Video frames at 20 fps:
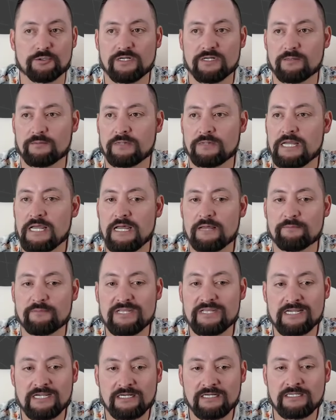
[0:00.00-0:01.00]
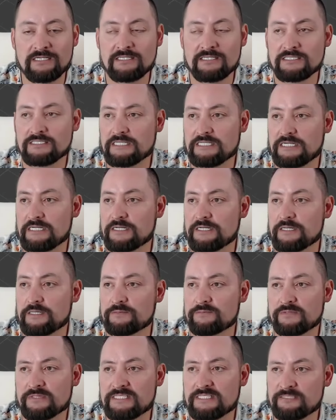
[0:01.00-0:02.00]
up, because
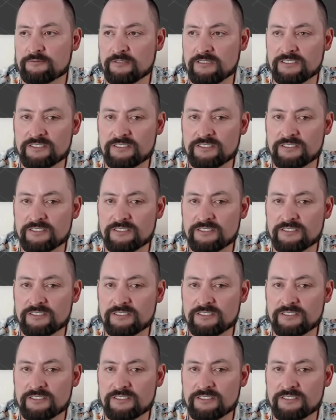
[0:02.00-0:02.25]
to